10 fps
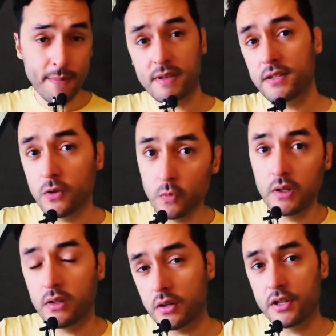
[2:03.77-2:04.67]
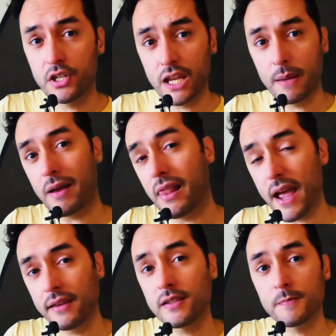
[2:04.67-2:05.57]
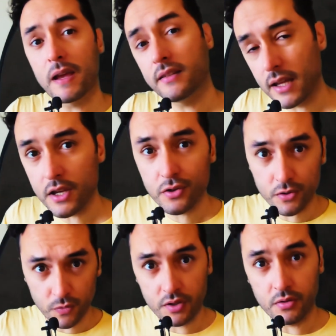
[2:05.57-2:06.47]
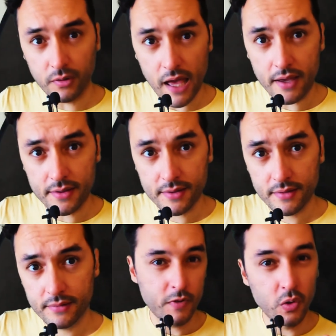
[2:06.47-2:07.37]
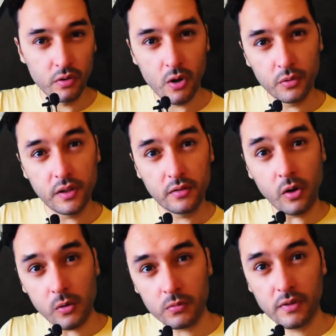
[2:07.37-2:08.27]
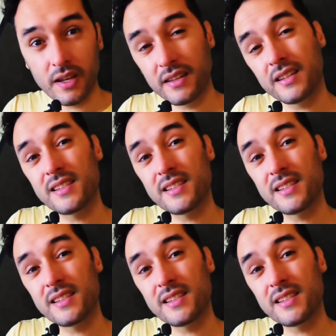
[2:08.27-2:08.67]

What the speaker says: I'm assuming your GM aligned expectations with you guys. You know the tone and the